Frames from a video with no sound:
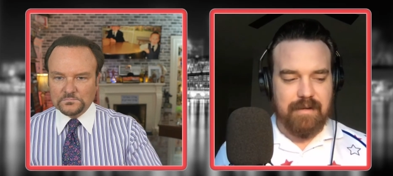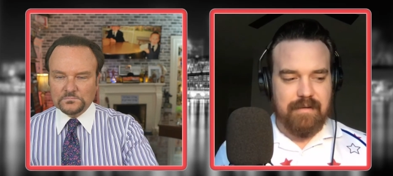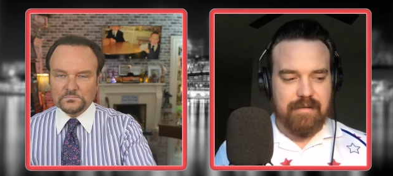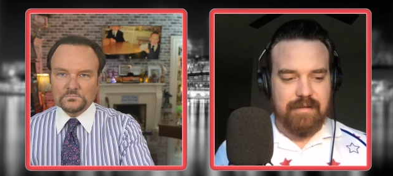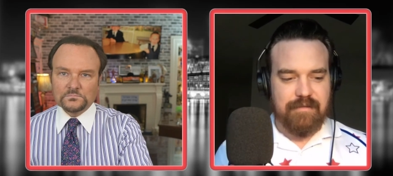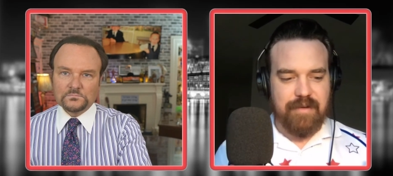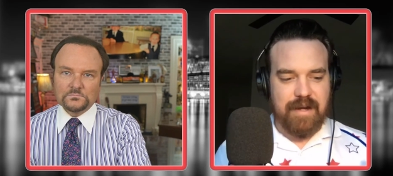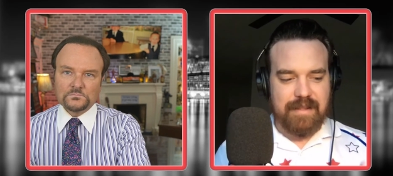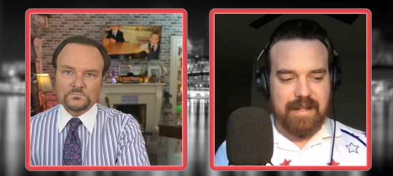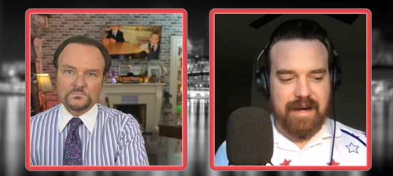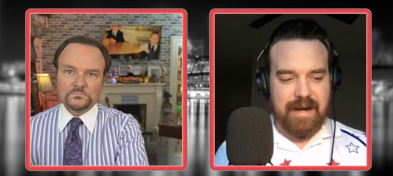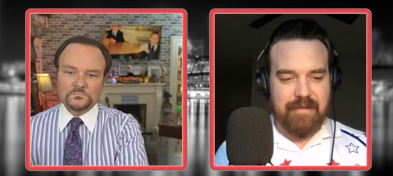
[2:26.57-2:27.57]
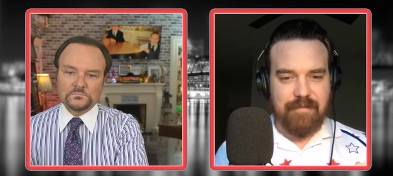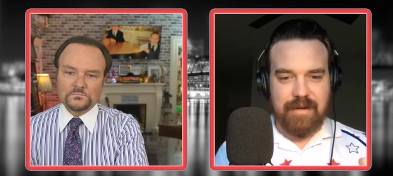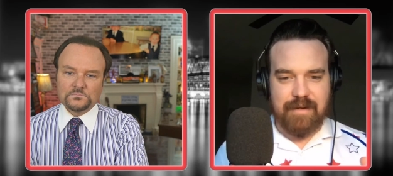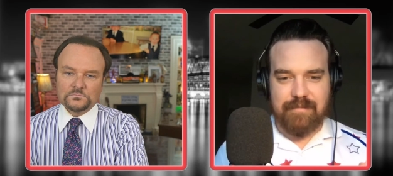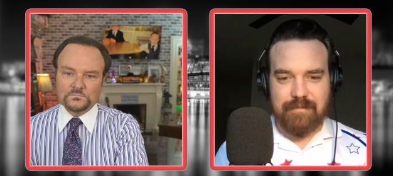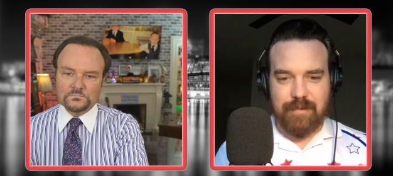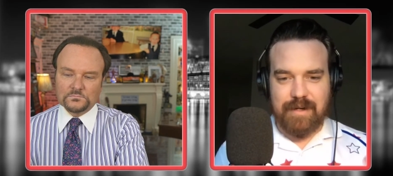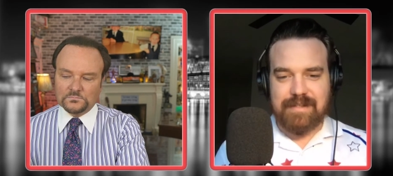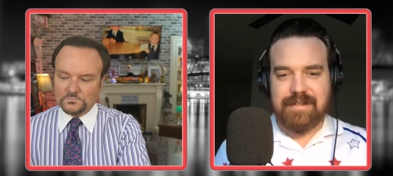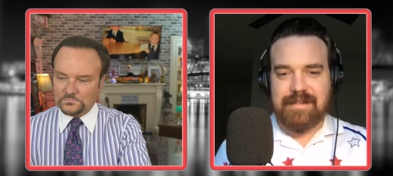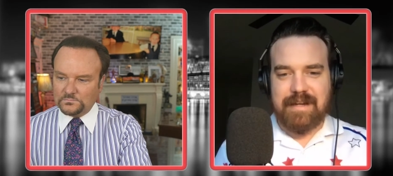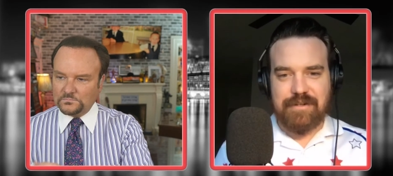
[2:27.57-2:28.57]
Speaker 1: the fact that I have a what is
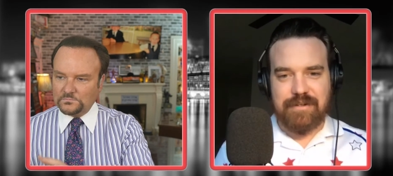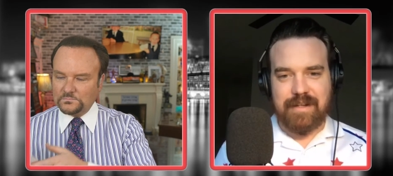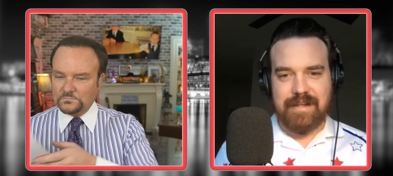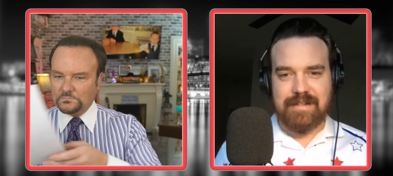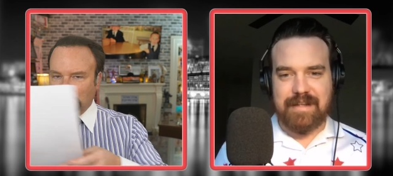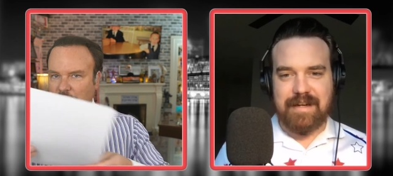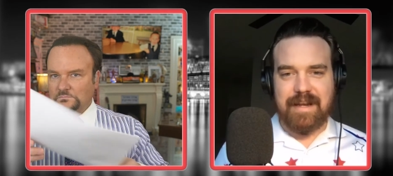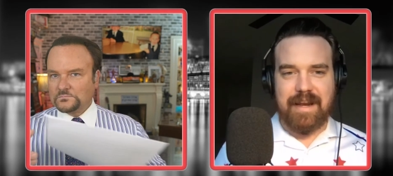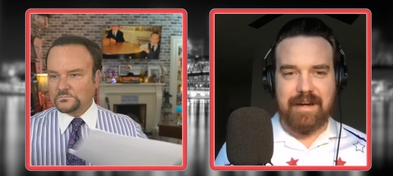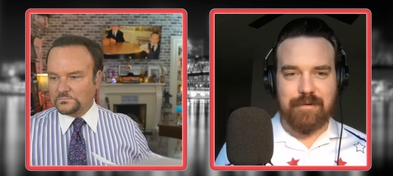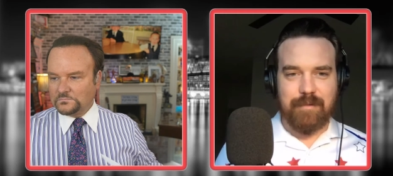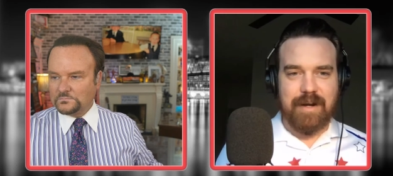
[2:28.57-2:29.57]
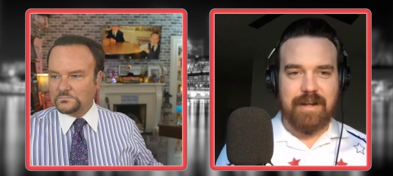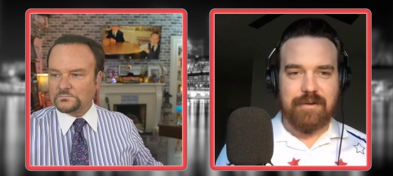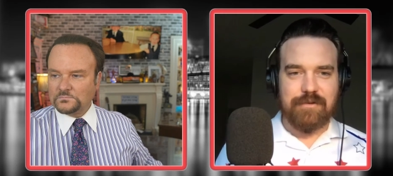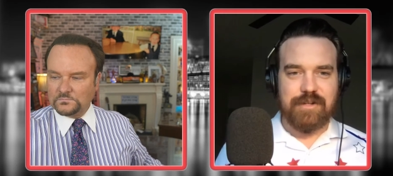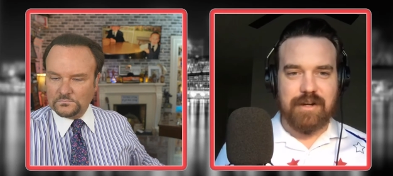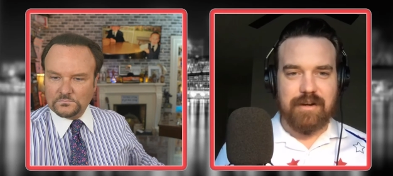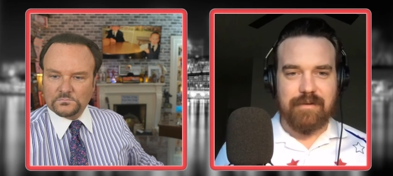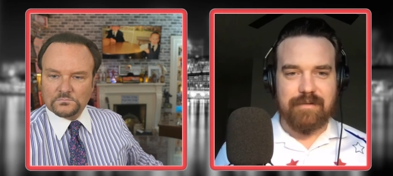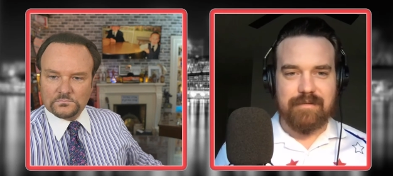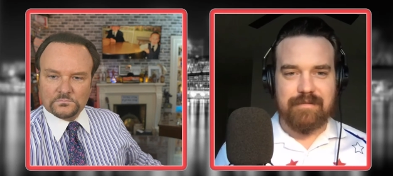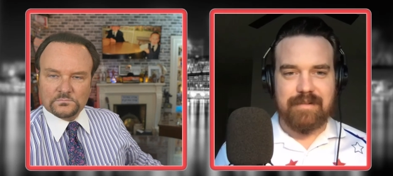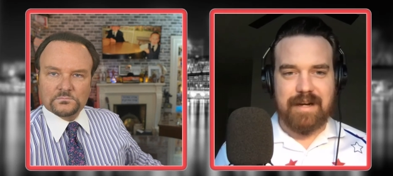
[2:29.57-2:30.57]
essentially a syndicated radio show
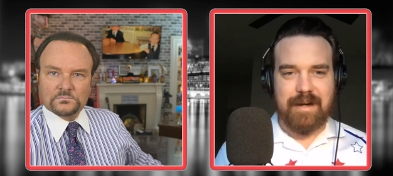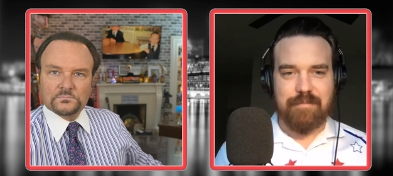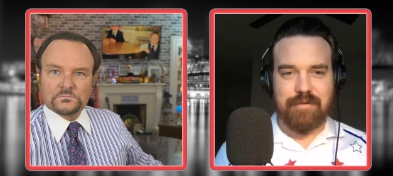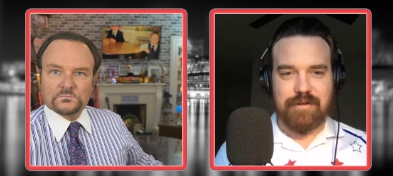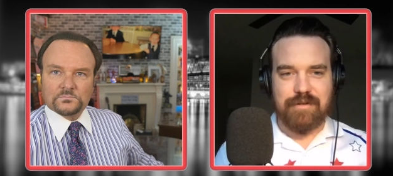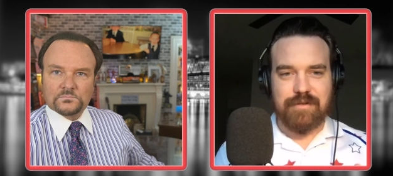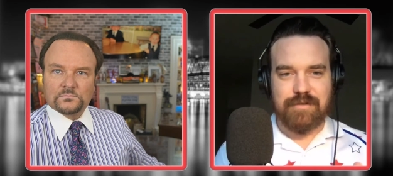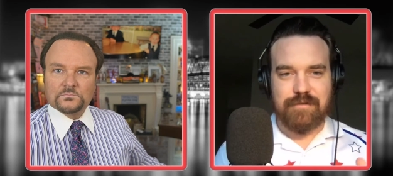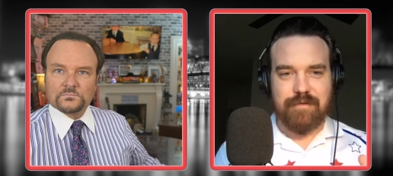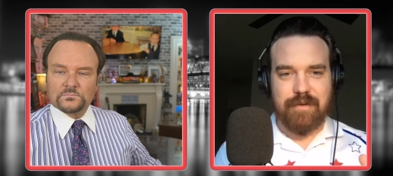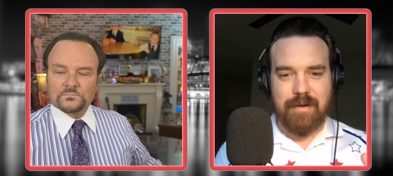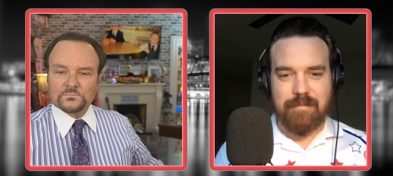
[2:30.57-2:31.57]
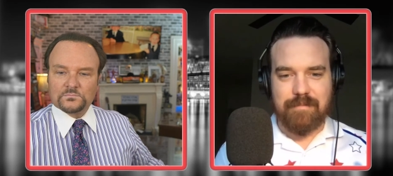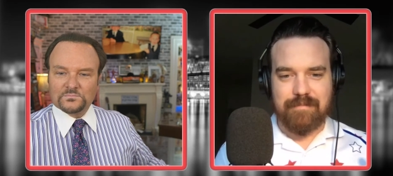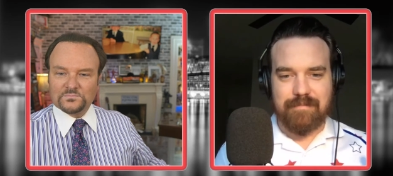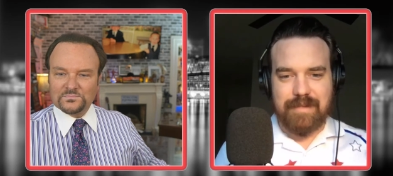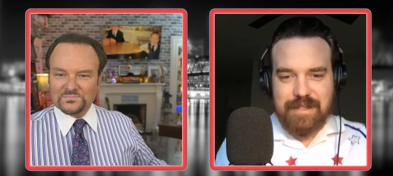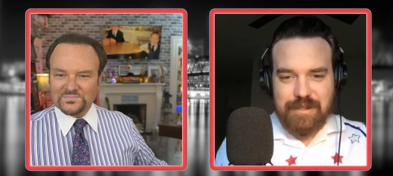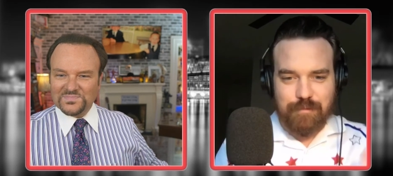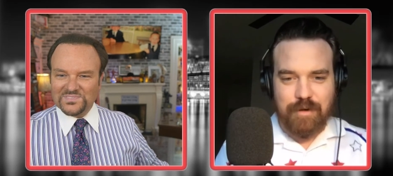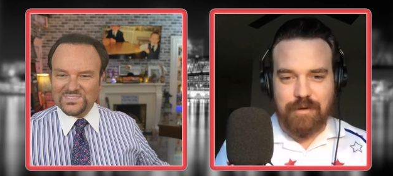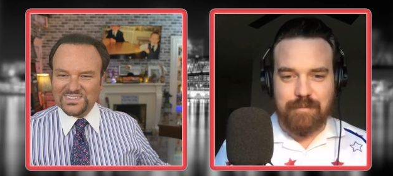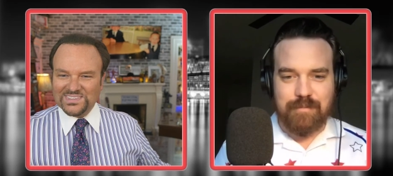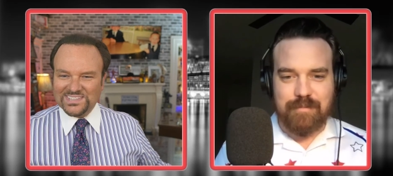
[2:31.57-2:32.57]
mm-hmm. that I produce from this
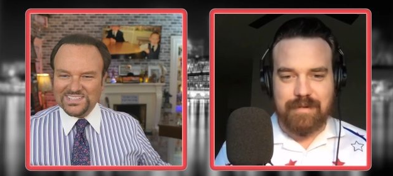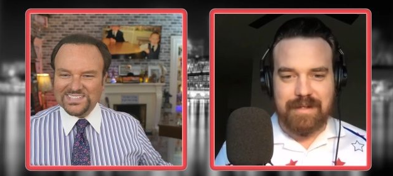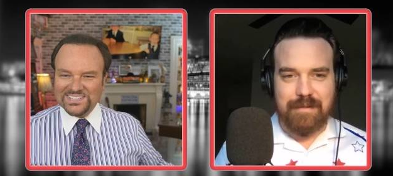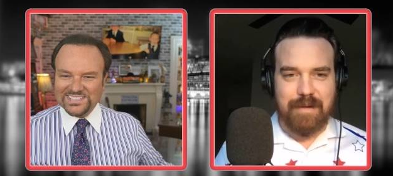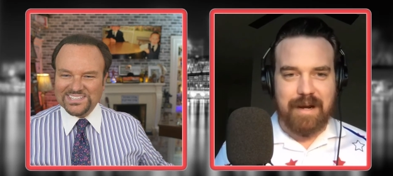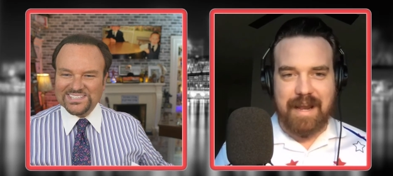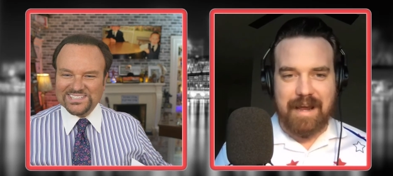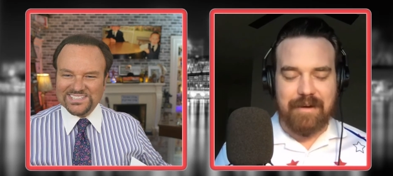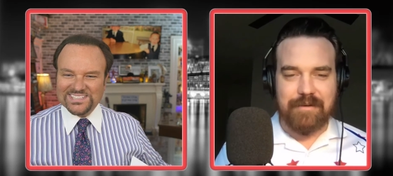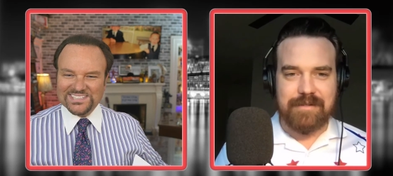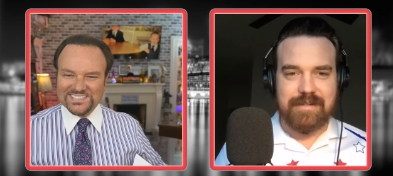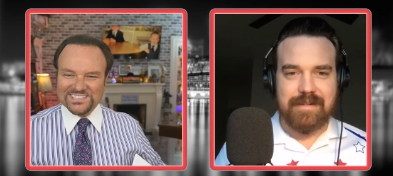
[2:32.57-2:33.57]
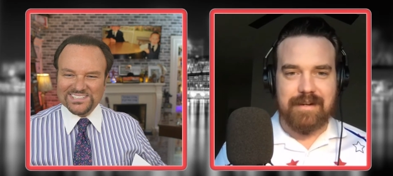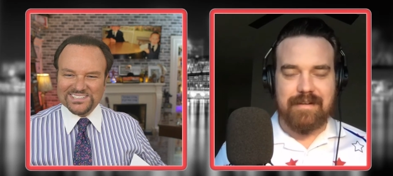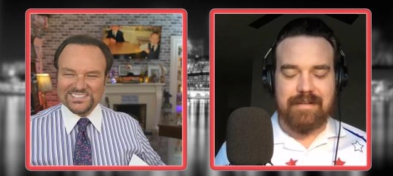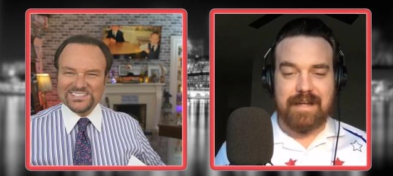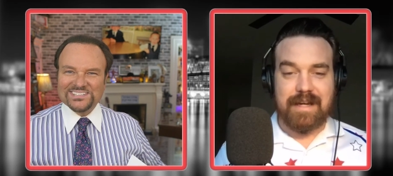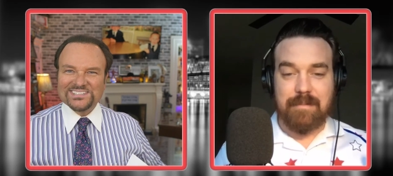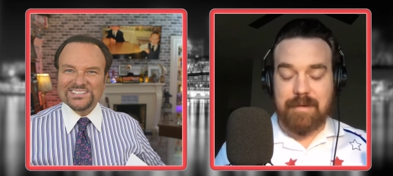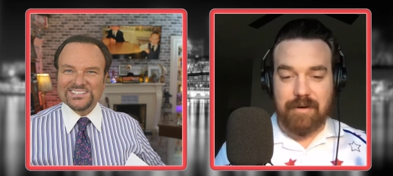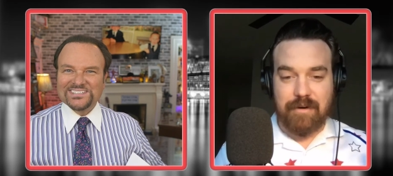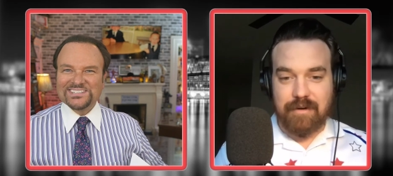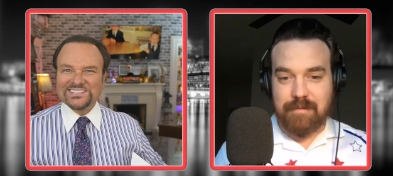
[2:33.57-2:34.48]
room in my house that can be heard